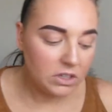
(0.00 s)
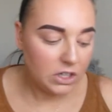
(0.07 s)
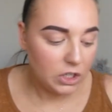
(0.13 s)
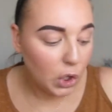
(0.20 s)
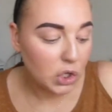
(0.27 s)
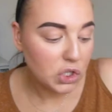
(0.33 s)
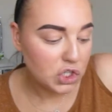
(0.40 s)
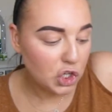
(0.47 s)

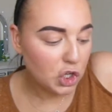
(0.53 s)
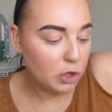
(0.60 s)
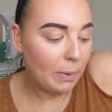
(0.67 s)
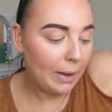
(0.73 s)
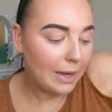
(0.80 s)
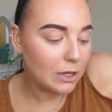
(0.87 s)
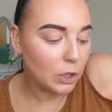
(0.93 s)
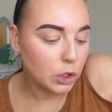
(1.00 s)
not too
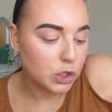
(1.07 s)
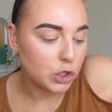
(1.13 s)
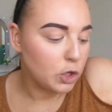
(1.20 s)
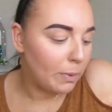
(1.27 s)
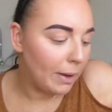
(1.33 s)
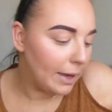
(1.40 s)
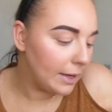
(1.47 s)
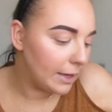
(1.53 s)
bad, not
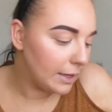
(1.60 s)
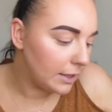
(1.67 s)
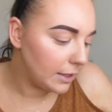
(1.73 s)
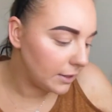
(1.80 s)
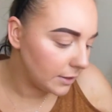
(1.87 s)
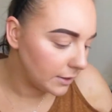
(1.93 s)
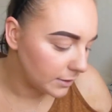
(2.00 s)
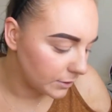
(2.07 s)
too bad.
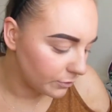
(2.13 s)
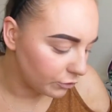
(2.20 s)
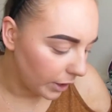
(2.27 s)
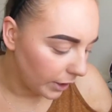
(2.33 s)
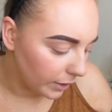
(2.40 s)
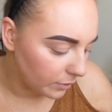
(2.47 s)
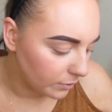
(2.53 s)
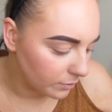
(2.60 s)

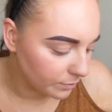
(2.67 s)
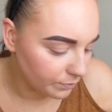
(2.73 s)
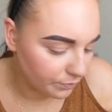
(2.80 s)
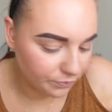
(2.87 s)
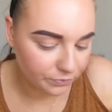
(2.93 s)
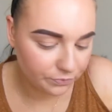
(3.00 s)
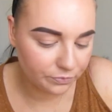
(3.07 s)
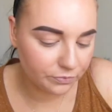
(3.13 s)
Right,
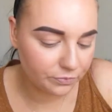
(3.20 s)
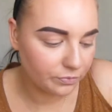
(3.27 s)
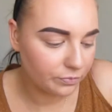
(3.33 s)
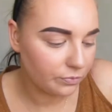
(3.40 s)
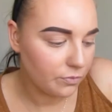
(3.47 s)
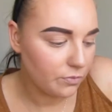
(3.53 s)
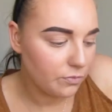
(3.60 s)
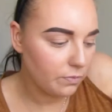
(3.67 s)

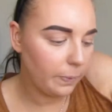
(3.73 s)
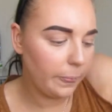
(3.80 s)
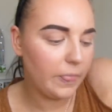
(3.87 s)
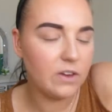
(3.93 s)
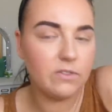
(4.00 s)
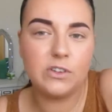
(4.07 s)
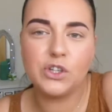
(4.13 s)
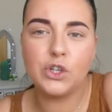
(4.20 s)
I've
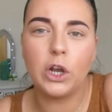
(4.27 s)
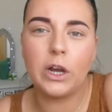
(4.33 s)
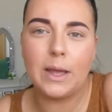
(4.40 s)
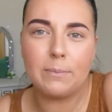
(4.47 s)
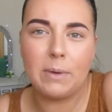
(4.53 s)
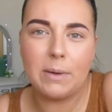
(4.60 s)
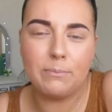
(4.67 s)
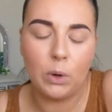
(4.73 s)
literally got
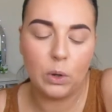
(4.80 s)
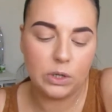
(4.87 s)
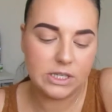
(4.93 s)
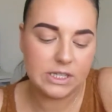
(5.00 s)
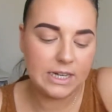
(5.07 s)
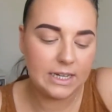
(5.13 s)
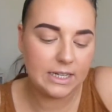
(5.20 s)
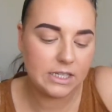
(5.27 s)
like my
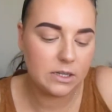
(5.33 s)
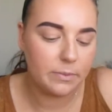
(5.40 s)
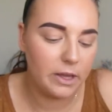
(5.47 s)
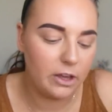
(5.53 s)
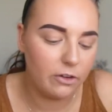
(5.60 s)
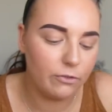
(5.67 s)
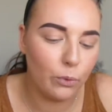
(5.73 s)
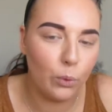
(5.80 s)
box next to
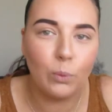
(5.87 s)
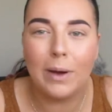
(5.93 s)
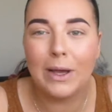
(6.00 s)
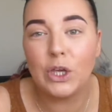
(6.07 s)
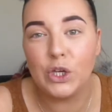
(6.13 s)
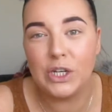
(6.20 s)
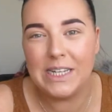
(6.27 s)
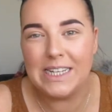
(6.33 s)
me of all my
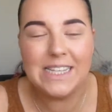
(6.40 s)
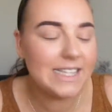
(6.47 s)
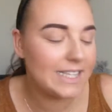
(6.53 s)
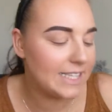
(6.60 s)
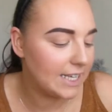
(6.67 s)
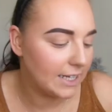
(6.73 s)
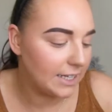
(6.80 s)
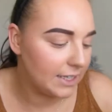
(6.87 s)

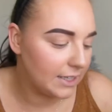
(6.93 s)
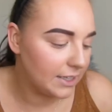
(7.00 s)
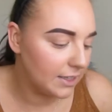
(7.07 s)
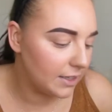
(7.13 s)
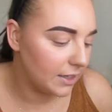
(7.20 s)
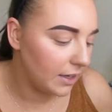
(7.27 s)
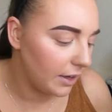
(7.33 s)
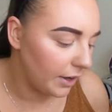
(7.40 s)
goodies.
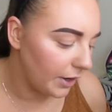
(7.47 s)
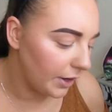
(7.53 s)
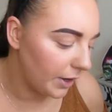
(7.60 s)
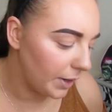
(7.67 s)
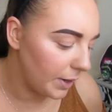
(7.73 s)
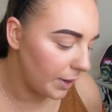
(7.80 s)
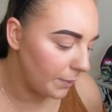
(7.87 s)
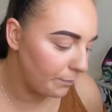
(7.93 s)

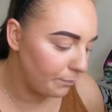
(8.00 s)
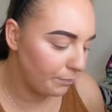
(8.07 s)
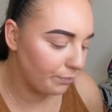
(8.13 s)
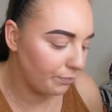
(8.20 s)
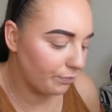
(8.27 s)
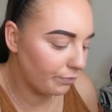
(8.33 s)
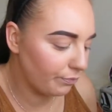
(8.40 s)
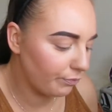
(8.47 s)

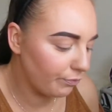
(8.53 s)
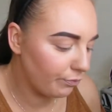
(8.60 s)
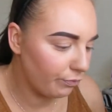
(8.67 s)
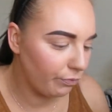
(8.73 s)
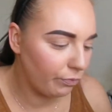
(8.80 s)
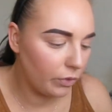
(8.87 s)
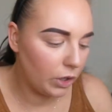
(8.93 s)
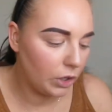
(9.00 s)

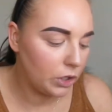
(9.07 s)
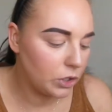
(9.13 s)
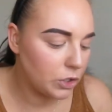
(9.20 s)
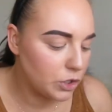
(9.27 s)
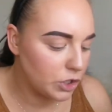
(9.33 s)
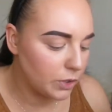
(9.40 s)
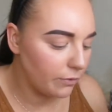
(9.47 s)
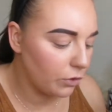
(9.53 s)

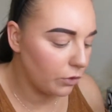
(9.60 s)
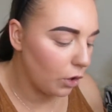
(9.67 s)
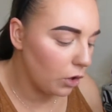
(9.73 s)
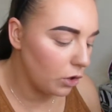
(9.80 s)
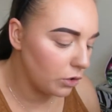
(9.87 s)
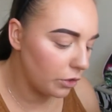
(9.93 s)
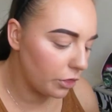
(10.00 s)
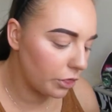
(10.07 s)
So I've
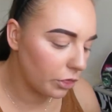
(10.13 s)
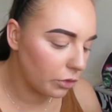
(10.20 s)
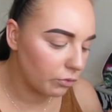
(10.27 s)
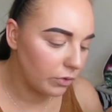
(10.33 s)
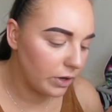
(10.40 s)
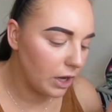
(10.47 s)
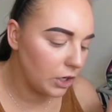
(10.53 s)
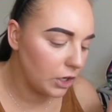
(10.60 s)
got
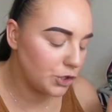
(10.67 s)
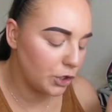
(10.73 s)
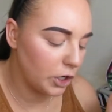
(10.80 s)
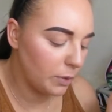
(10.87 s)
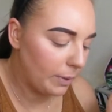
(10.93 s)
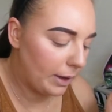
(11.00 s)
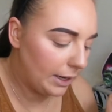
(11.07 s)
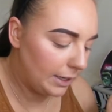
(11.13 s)
3
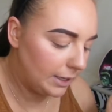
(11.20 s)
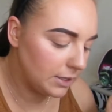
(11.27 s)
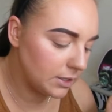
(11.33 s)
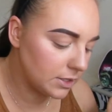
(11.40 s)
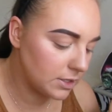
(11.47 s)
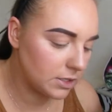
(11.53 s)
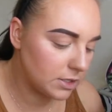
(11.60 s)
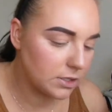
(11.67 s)
eyeshadow
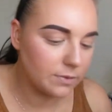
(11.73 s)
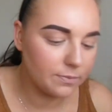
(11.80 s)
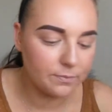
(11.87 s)
palettes.